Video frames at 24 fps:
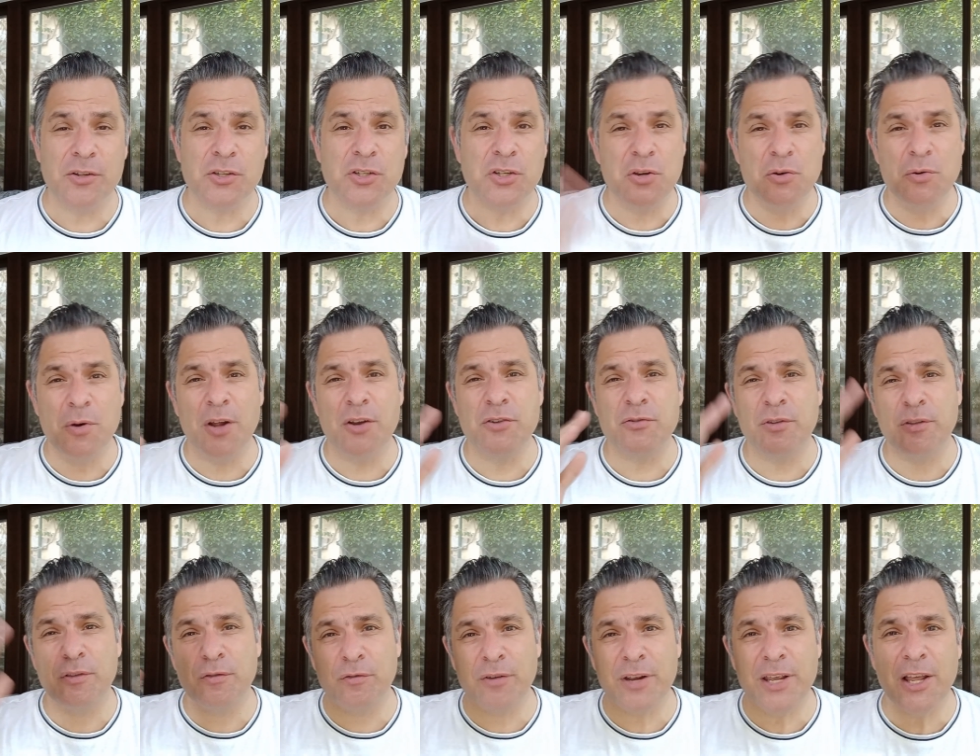200,
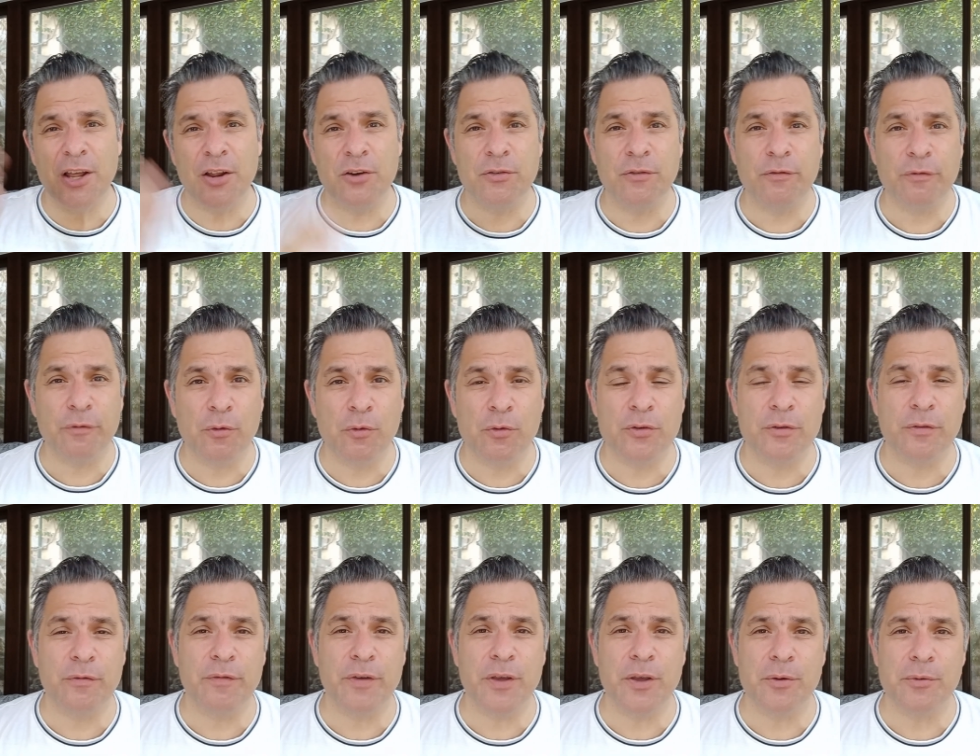300, 400
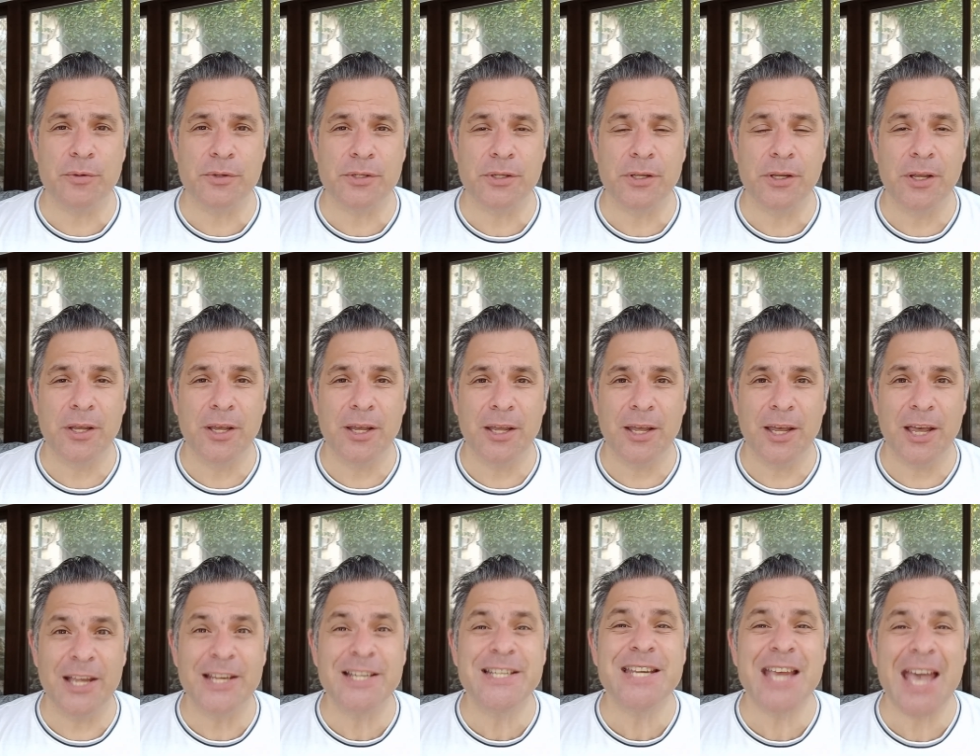views
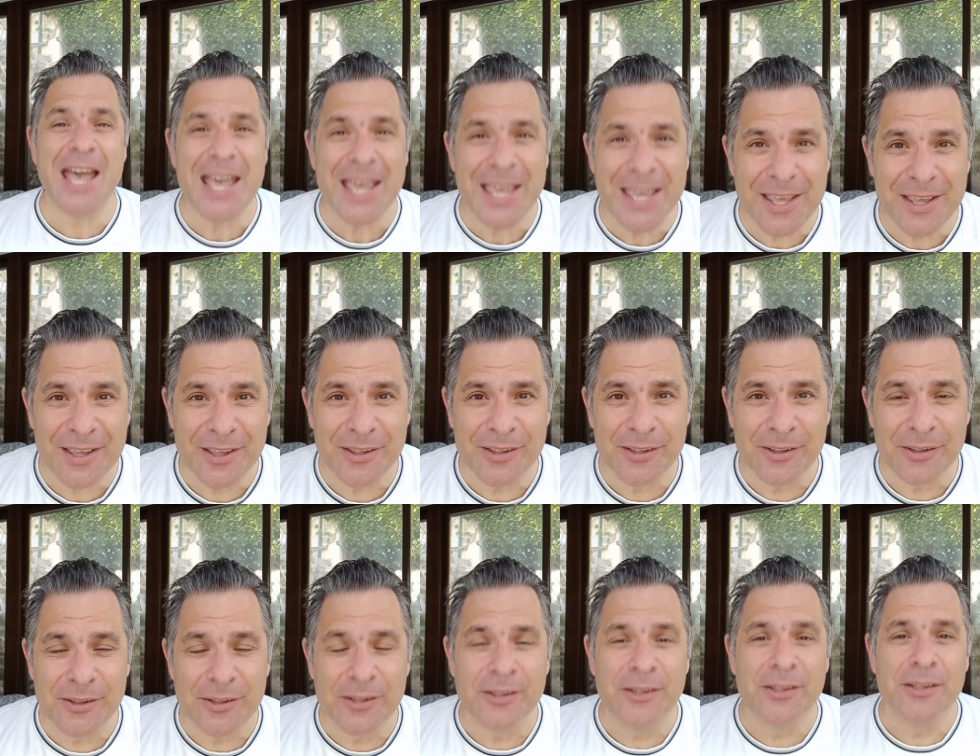a day.
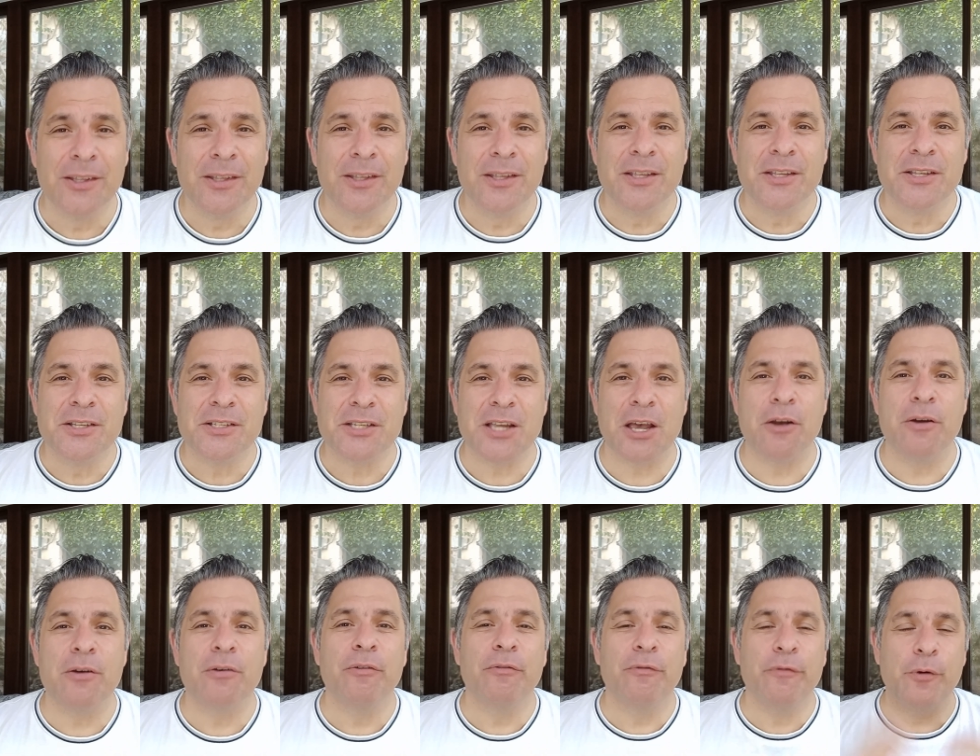
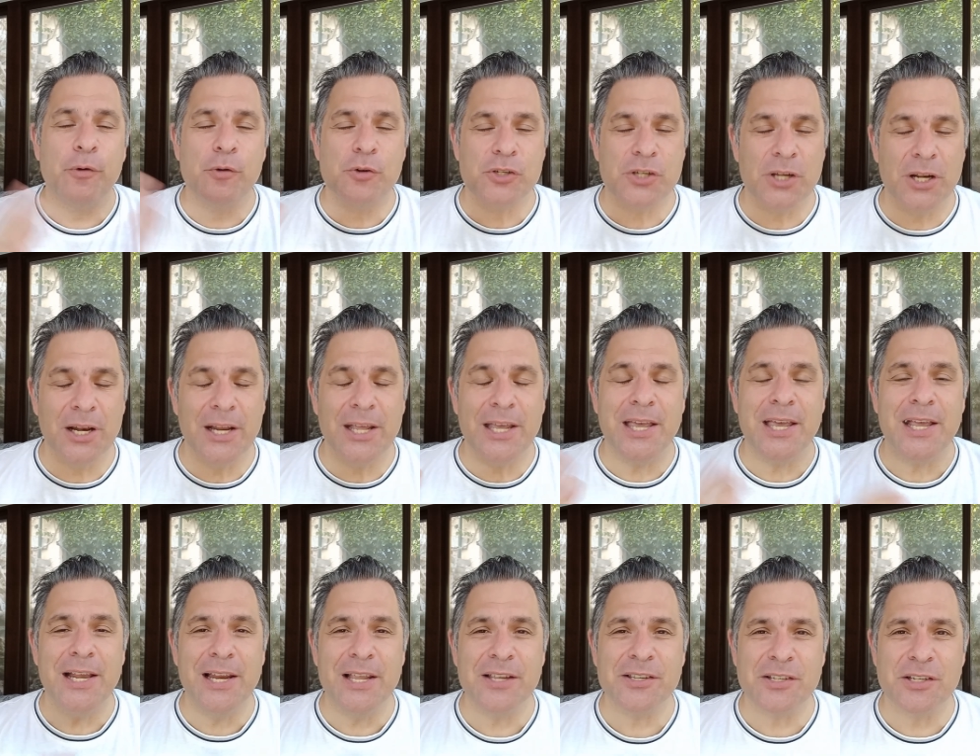So fortunately,
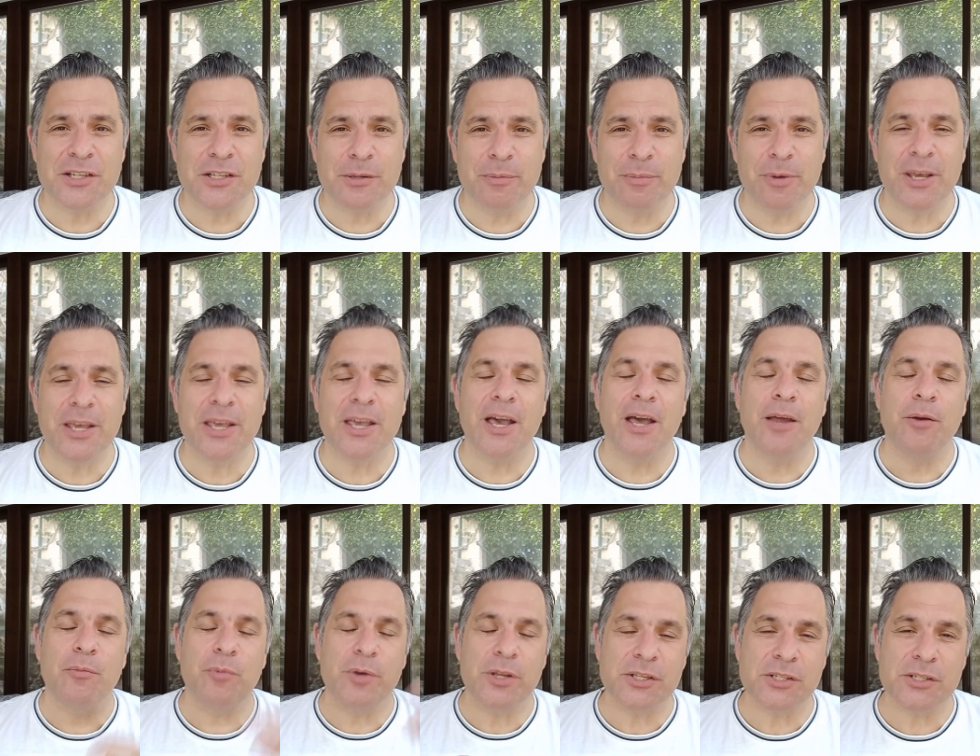he listened to me
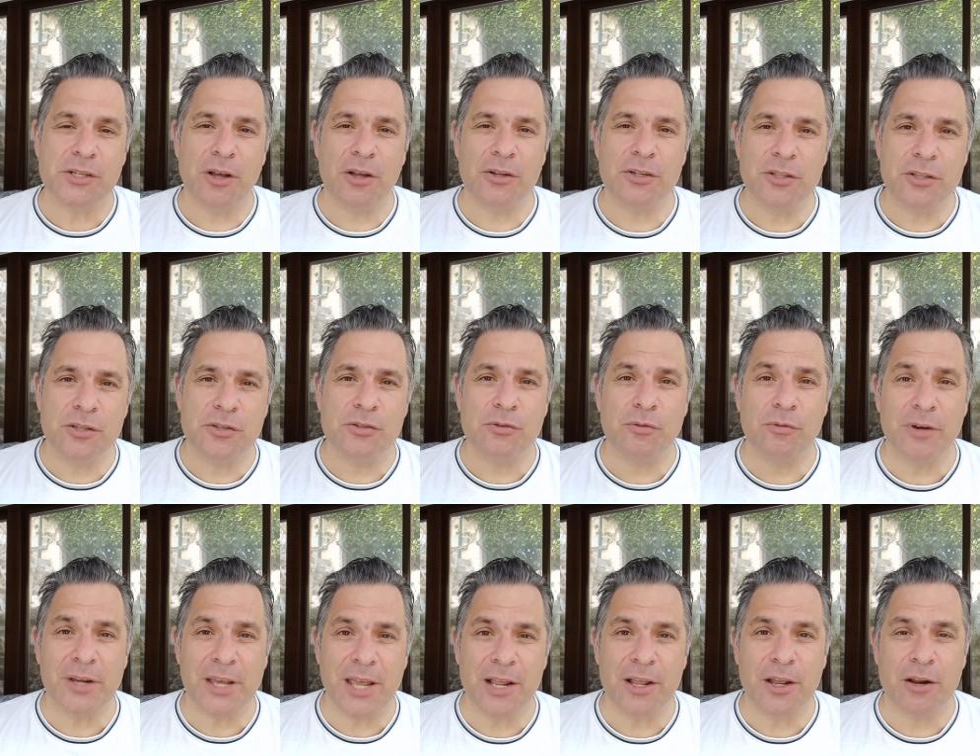and we started the store
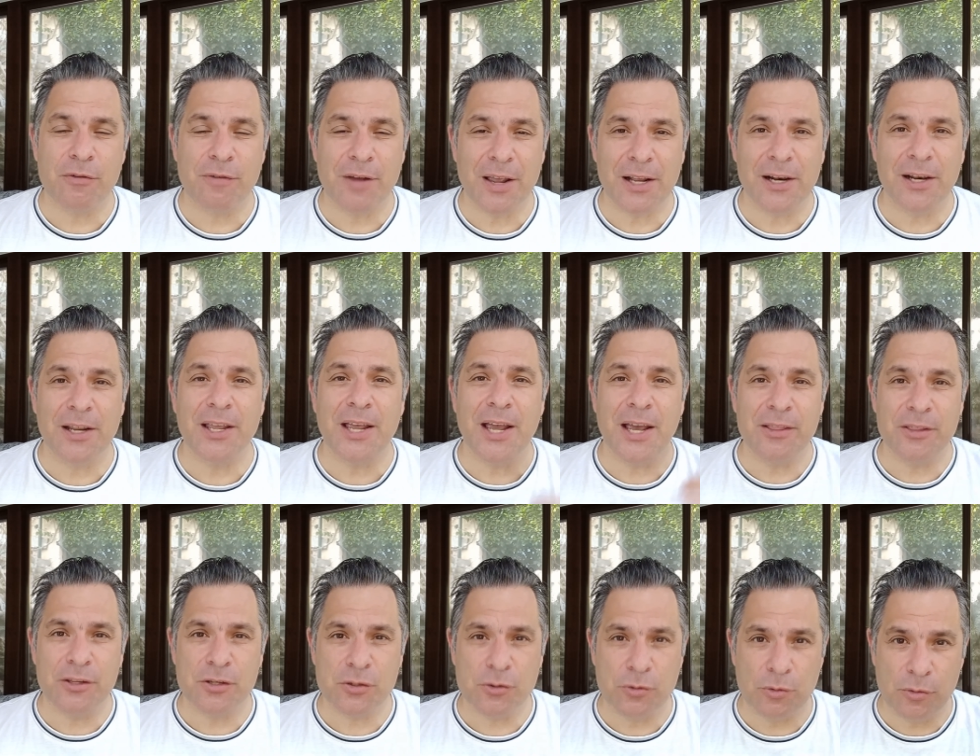again correctly and
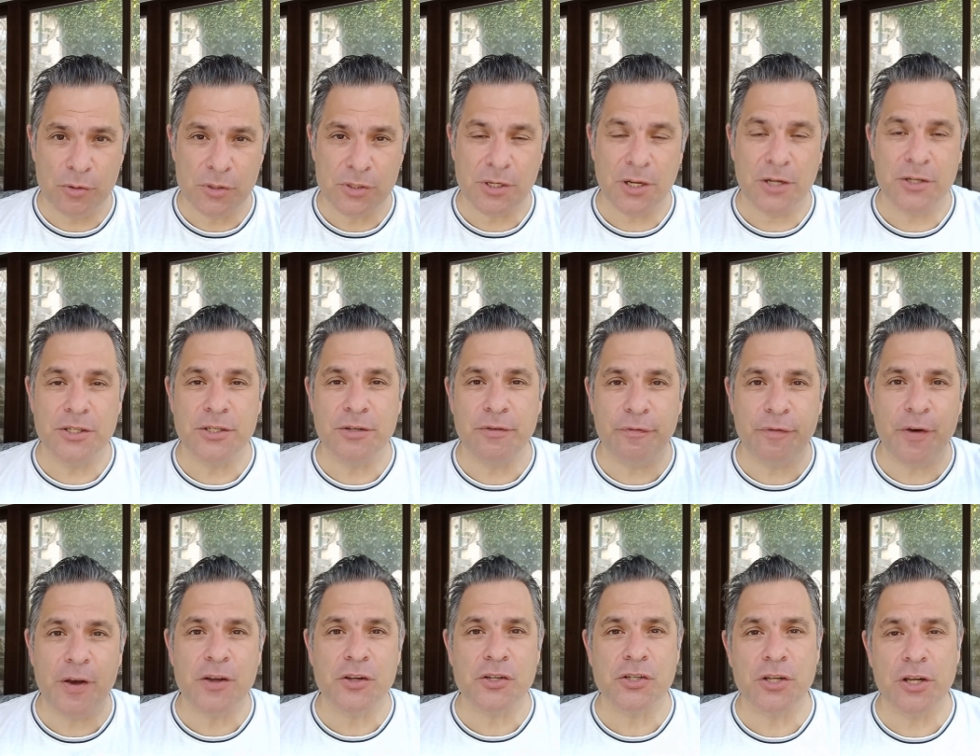the store started to
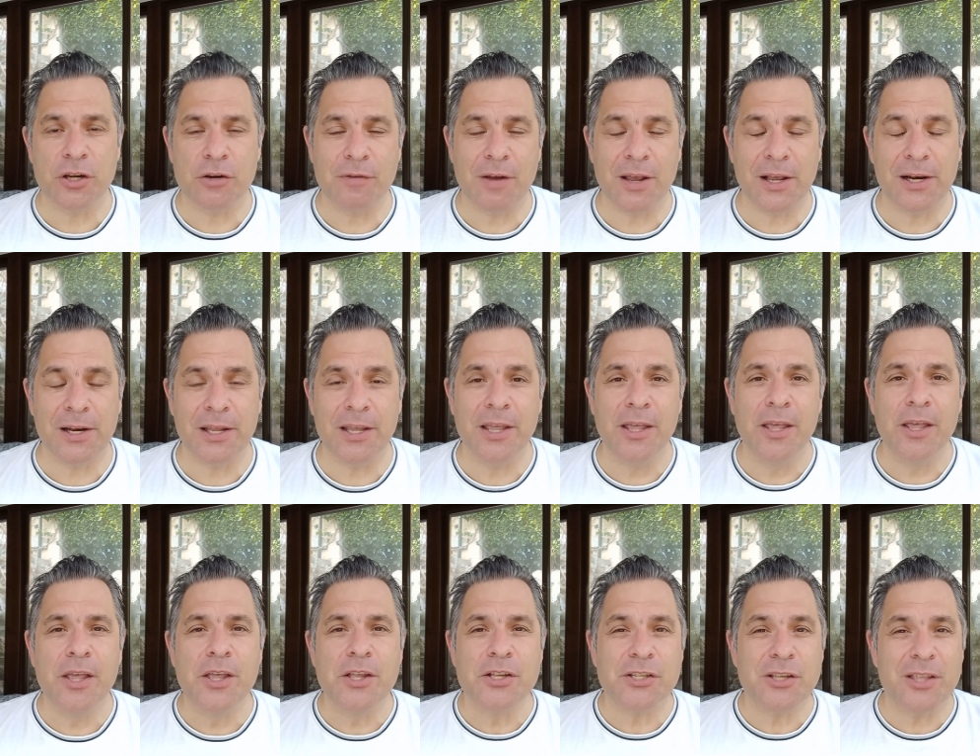function correctly.
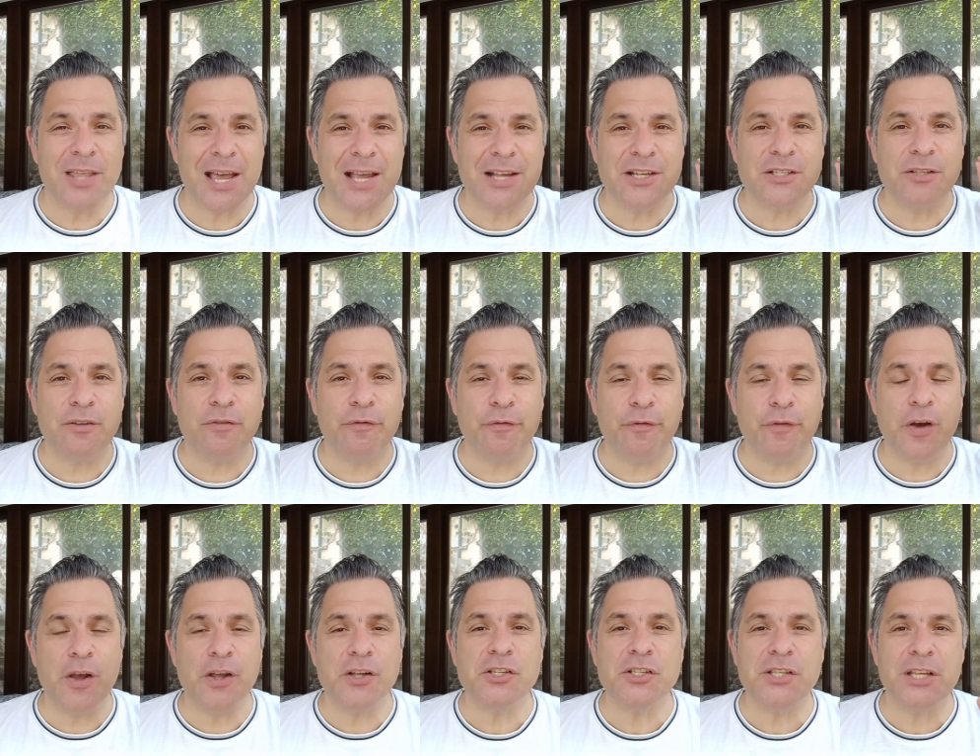So that's the
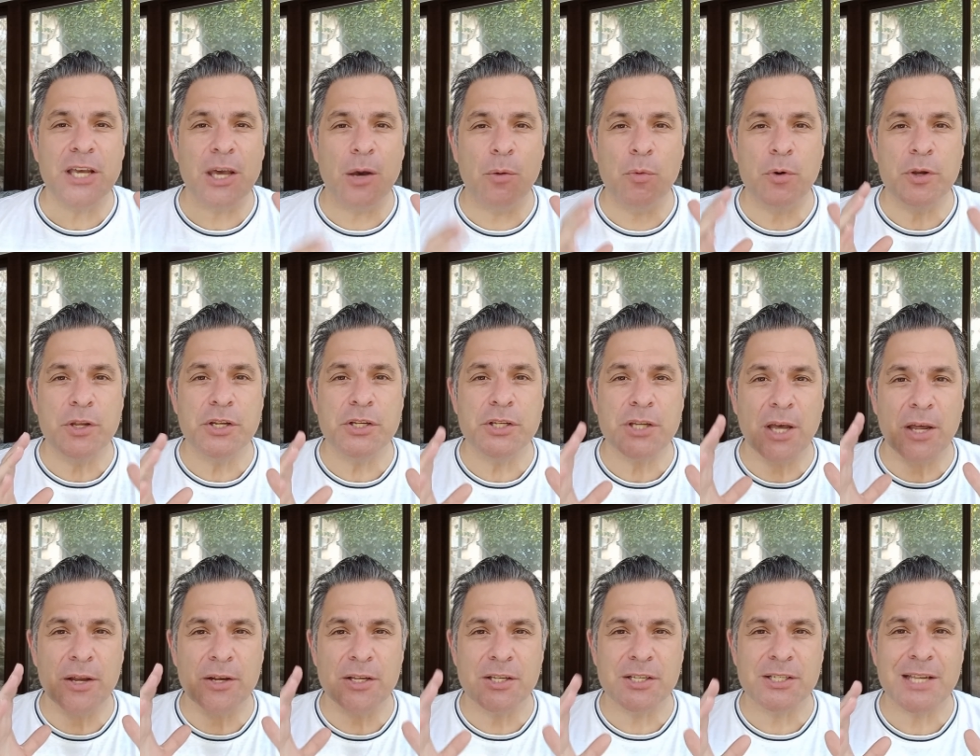first thing I want you to
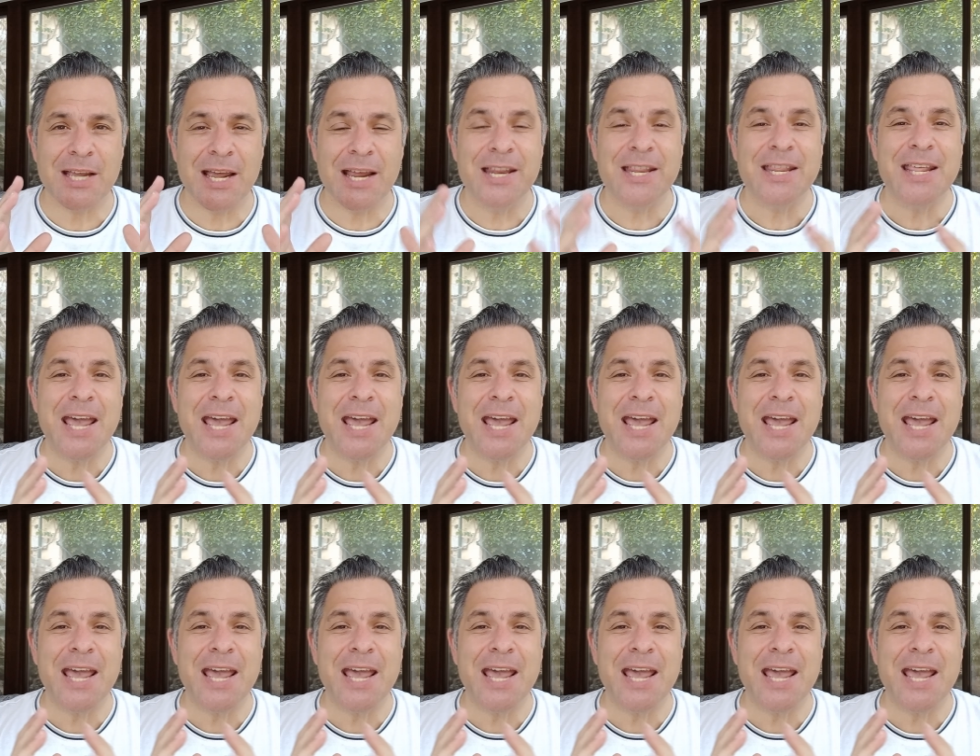understand.